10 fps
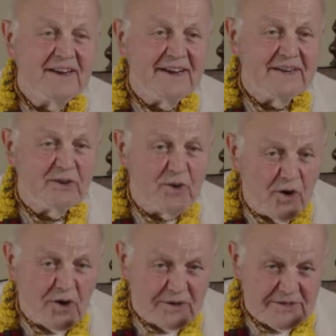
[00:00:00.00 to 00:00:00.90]
in a
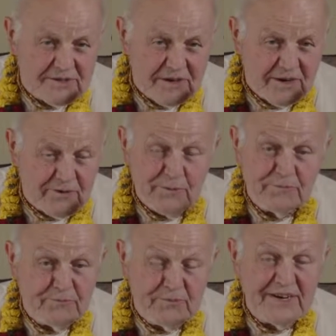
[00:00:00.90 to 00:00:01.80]
court of a
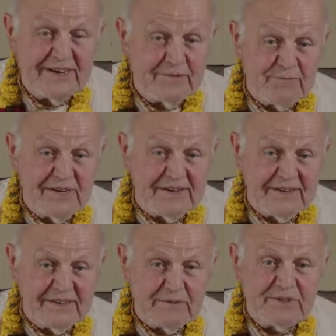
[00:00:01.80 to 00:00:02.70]
brilliant
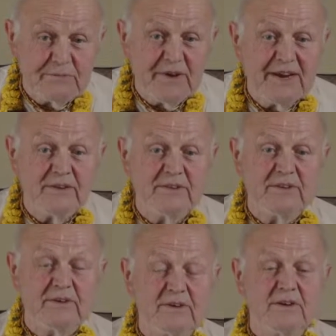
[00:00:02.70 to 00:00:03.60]
building. There was a
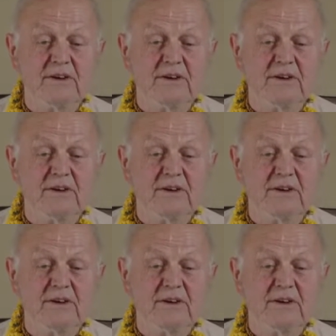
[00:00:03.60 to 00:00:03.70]
man